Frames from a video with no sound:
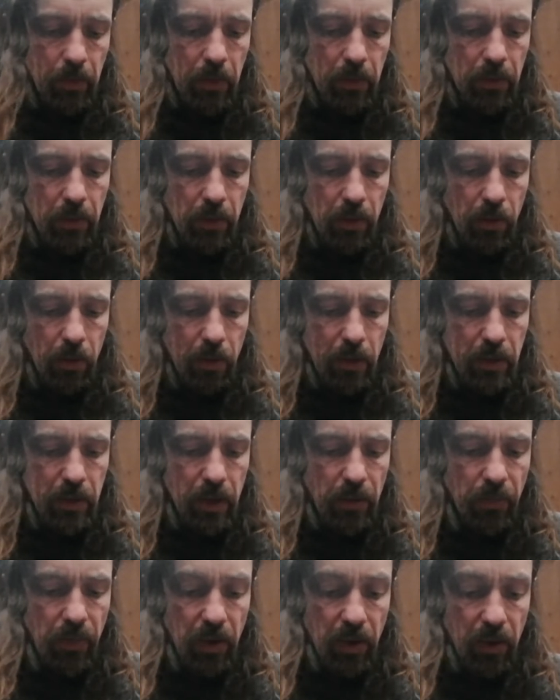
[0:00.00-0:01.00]
So as
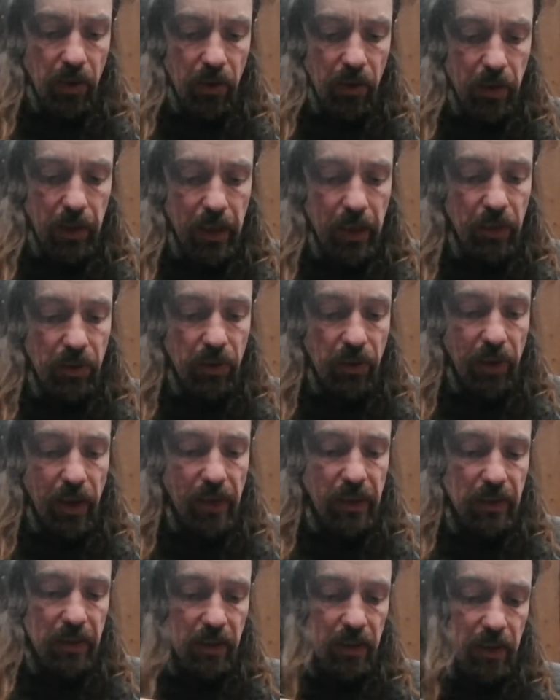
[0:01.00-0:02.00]
if you're
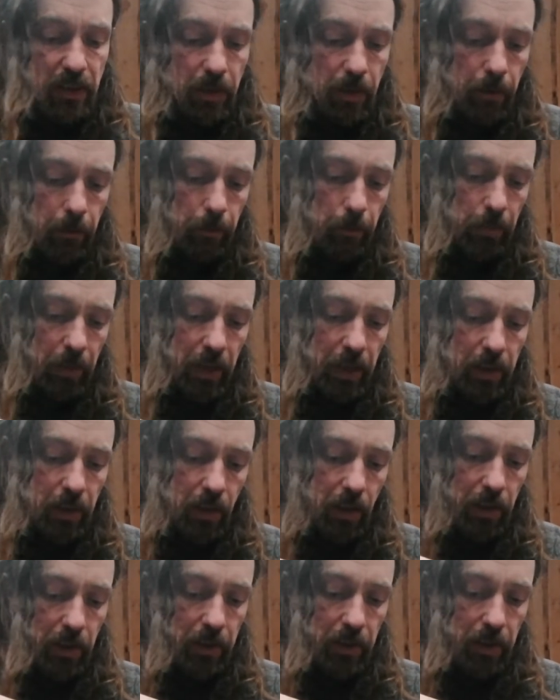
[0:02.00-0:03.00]
interested in
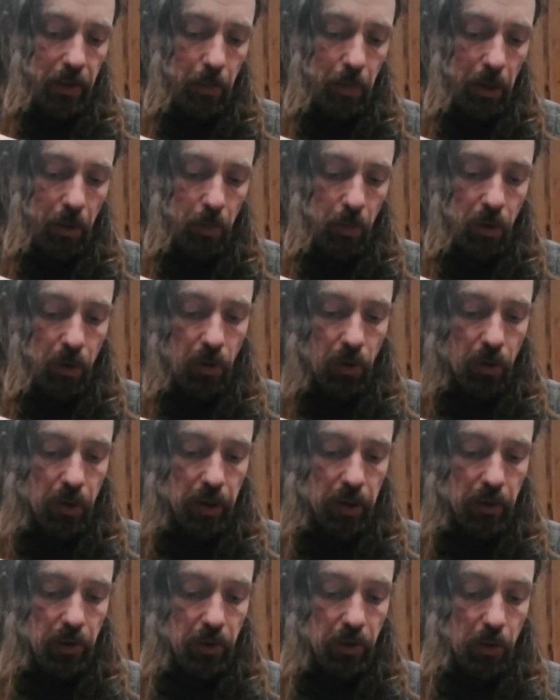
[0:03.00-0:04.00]
learning about
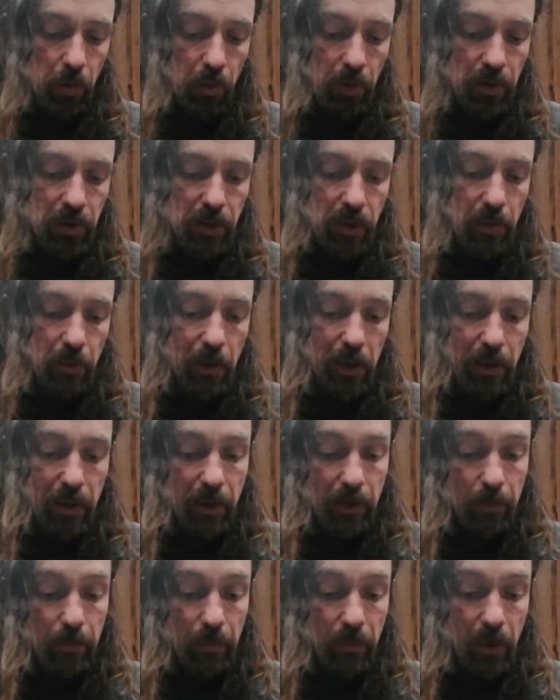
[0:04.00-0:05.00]
cooking and you want
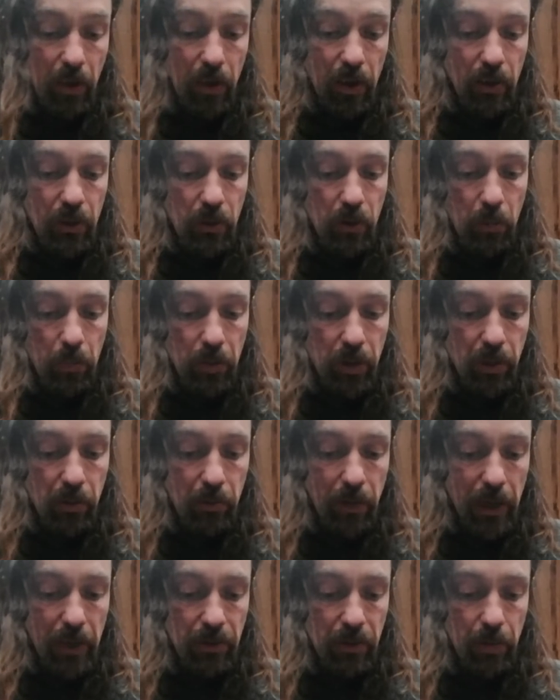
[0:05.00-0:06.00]
to learn some new
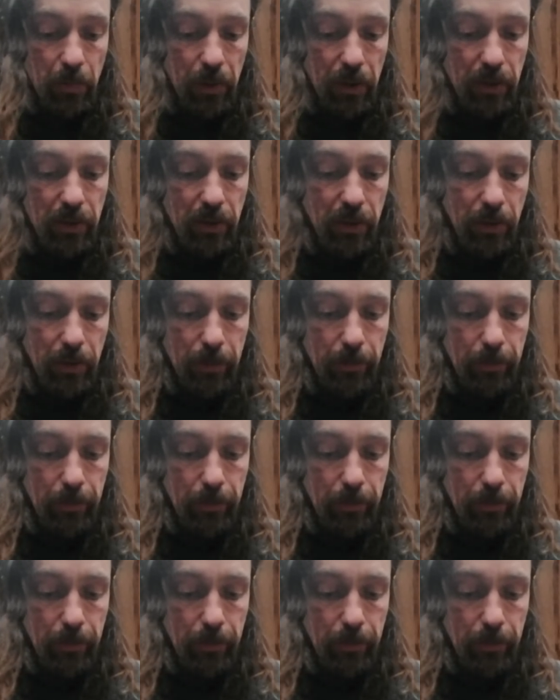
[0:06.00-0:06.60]
recipes,